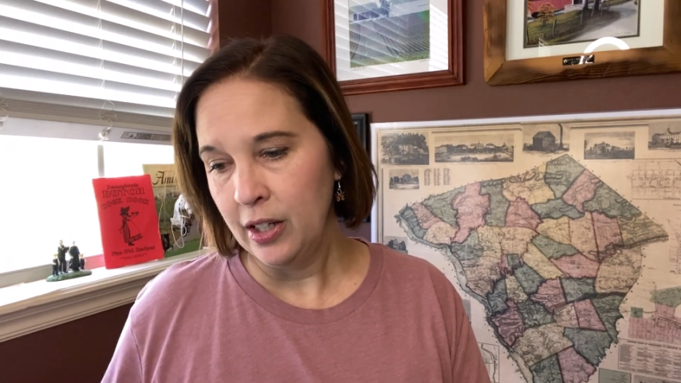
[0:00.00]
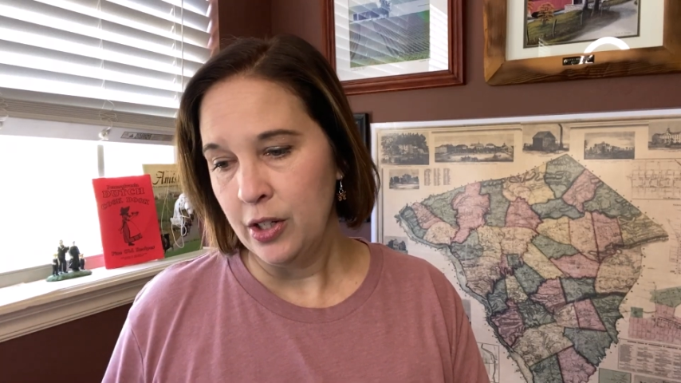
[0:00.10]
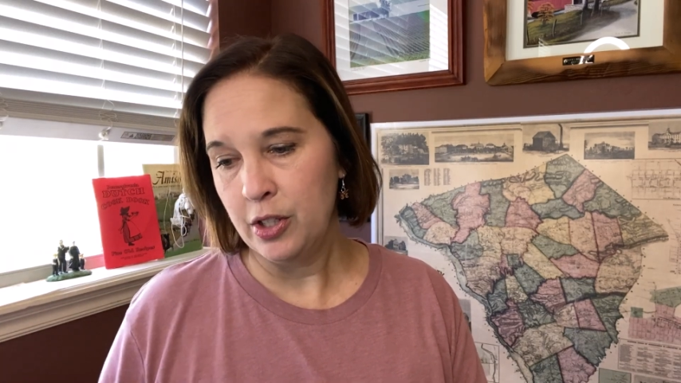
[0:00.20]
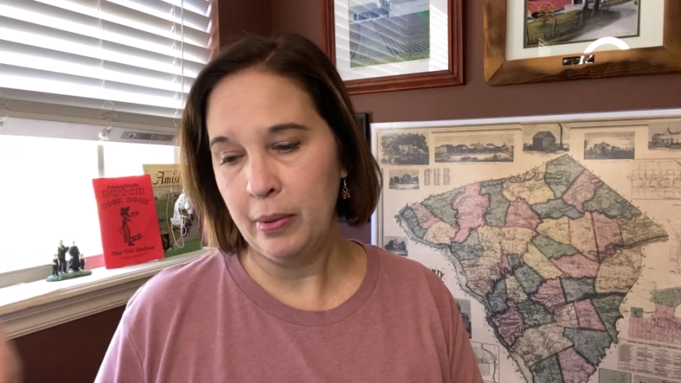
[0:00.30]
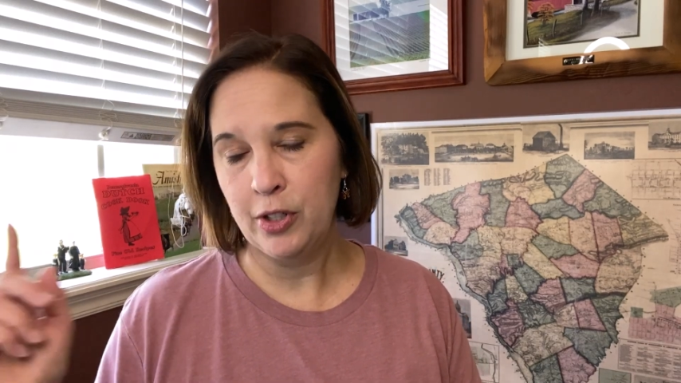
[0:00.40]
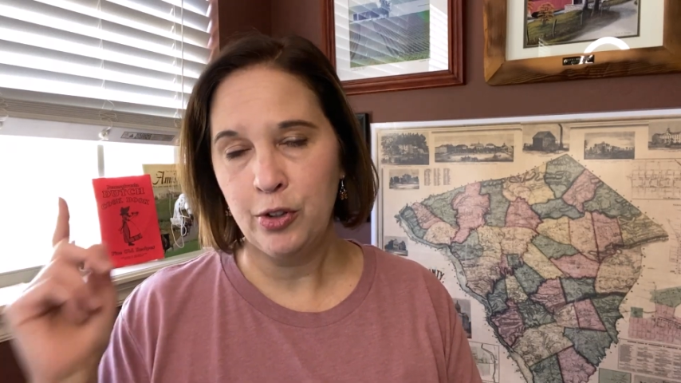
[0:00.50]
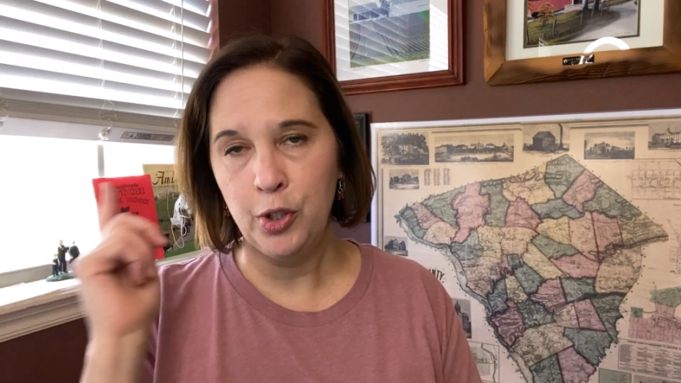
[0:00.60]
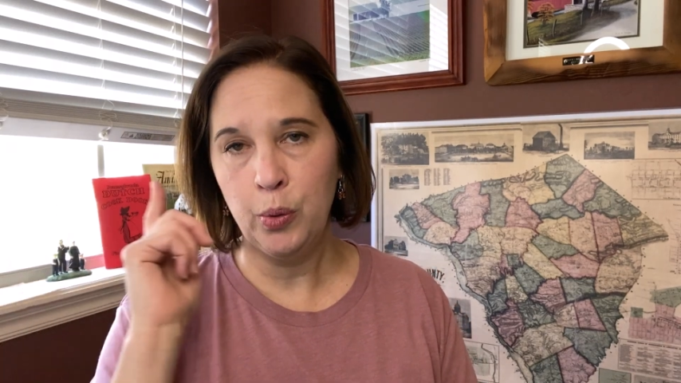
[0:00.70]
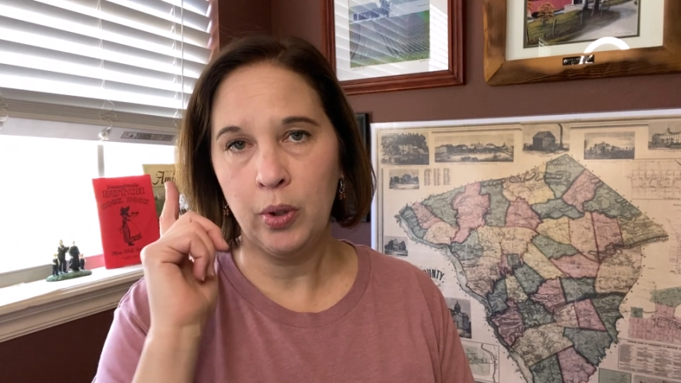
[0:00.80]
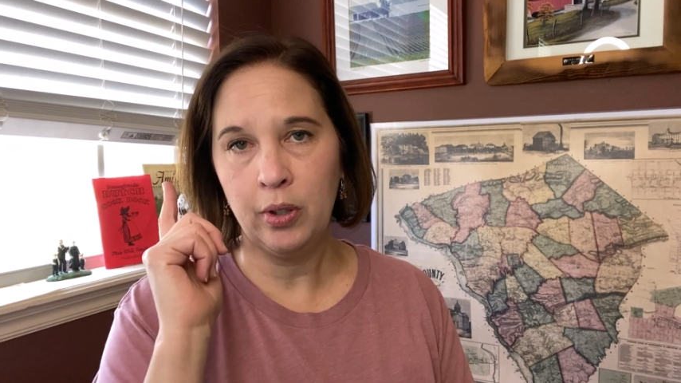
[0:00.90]
So make sure
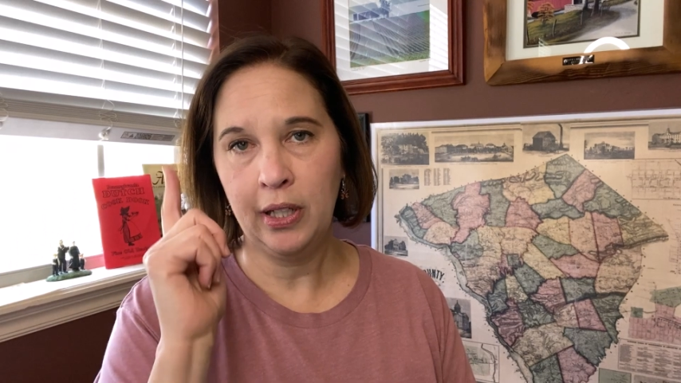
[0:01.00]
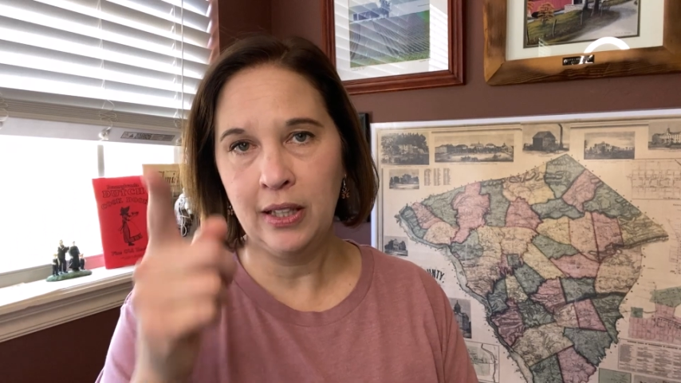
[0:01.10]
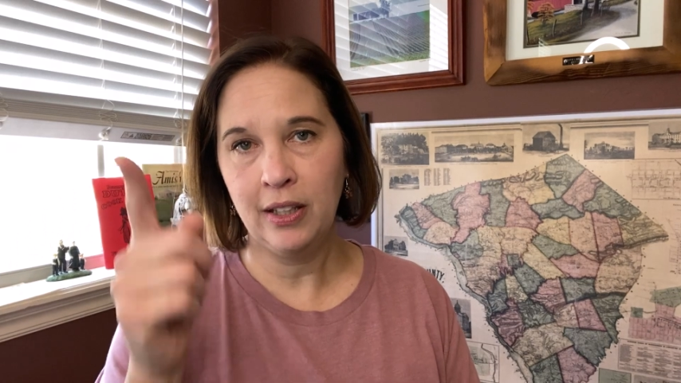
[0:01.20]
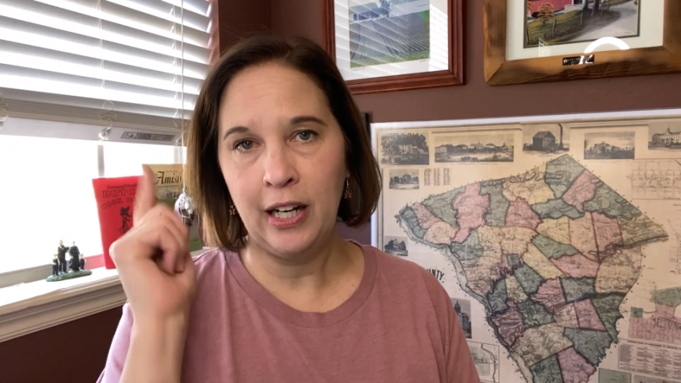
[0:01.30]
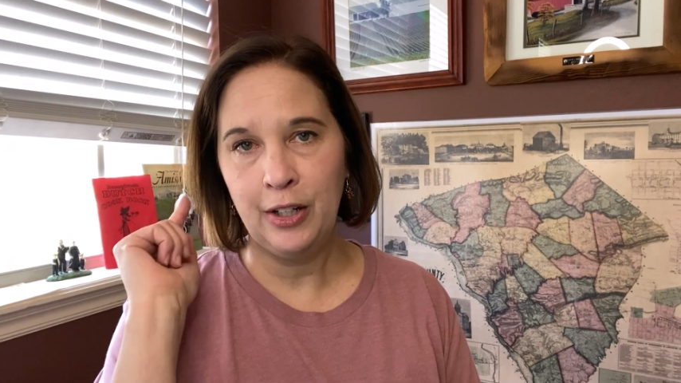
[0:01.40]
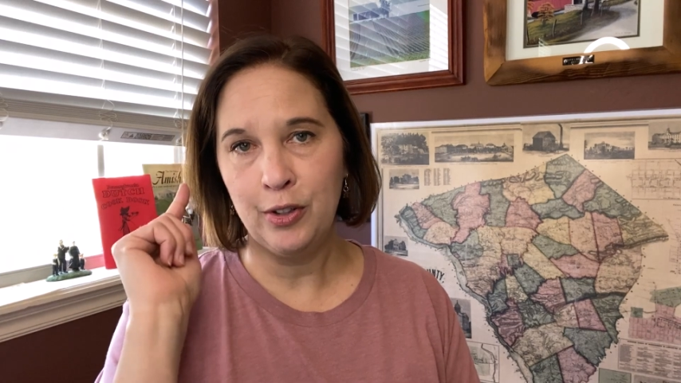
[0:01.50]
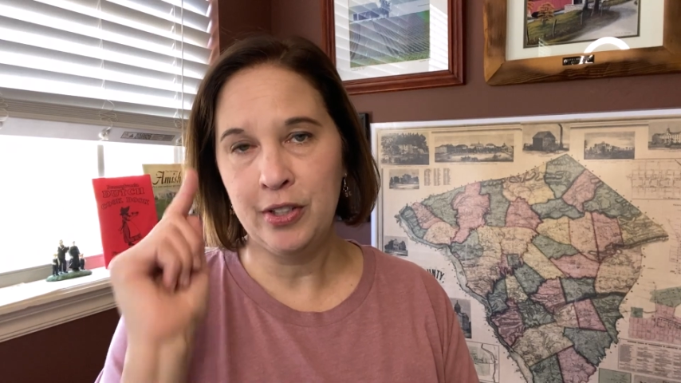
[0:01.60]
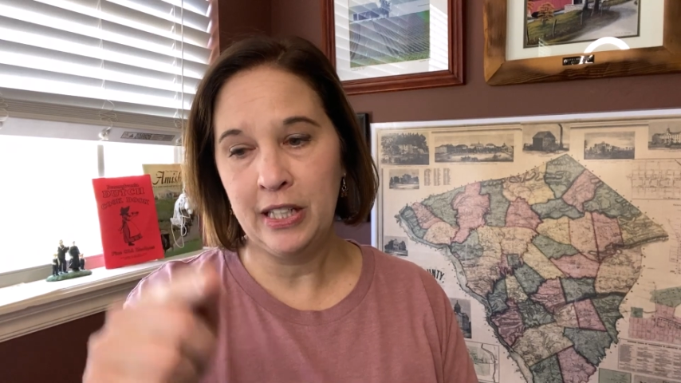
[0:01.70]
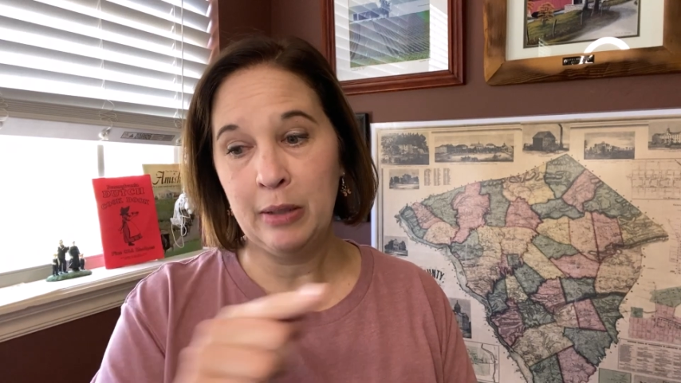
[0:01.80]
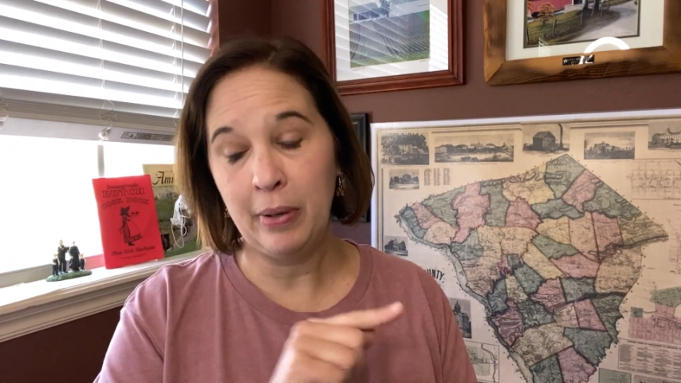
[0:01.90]
you are in line or
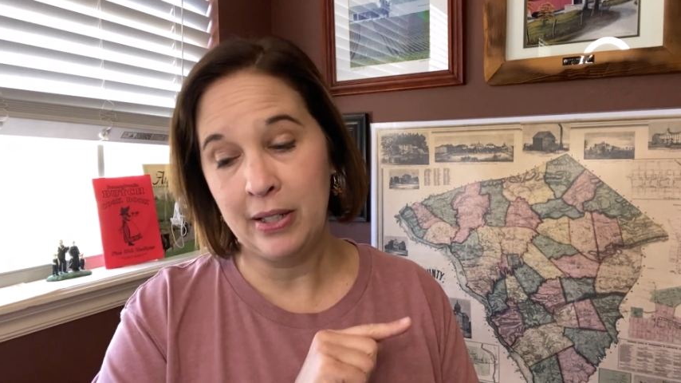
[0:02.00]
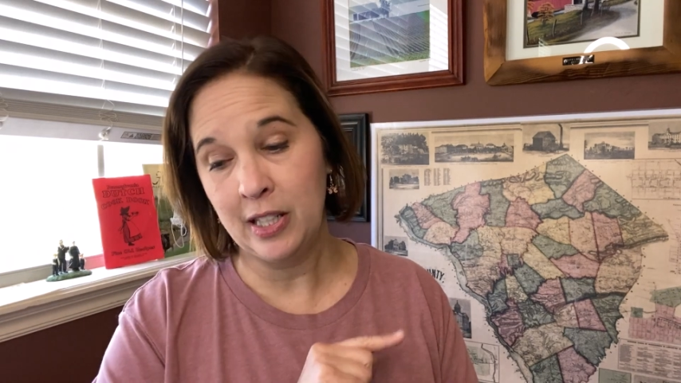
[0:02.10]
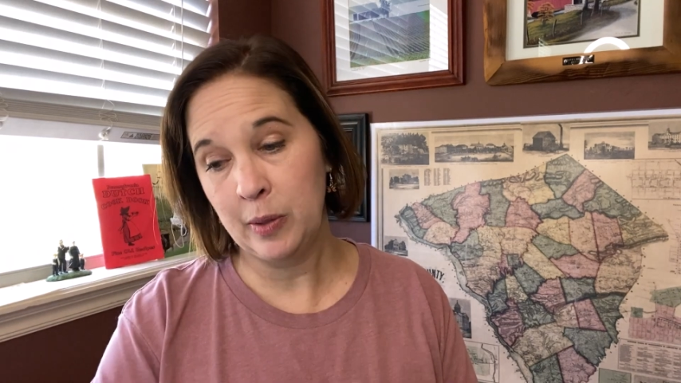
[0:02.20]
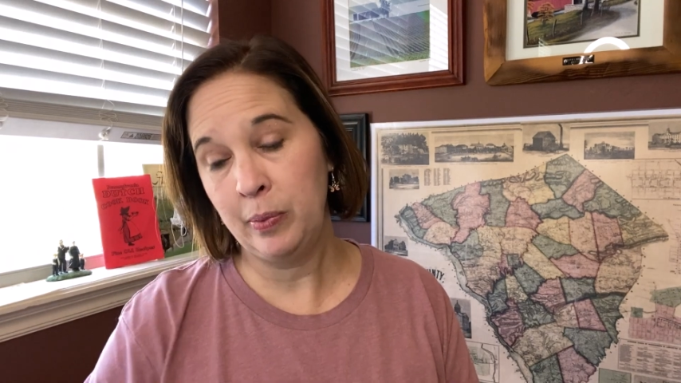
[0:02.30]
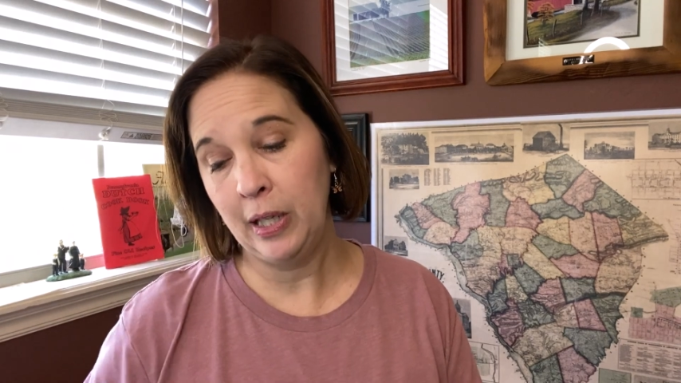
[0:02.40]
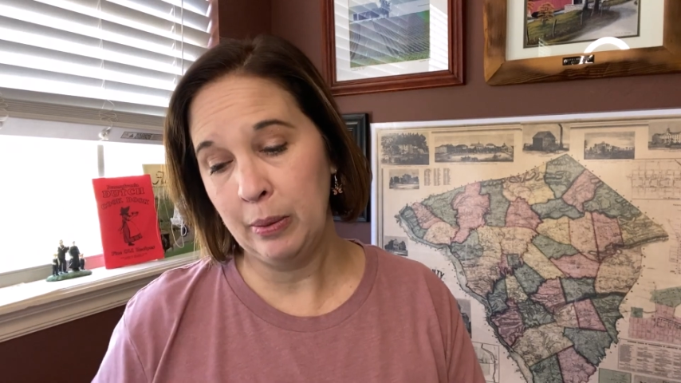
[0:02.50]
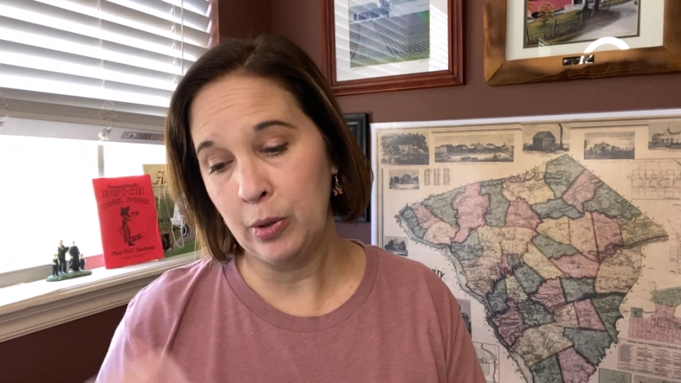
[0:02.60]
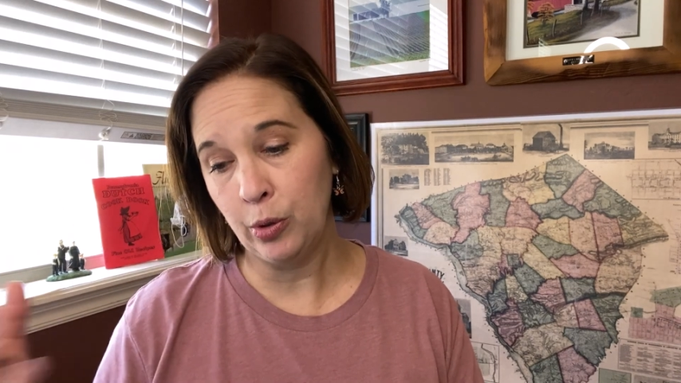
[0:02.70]
seated by 6 p.m.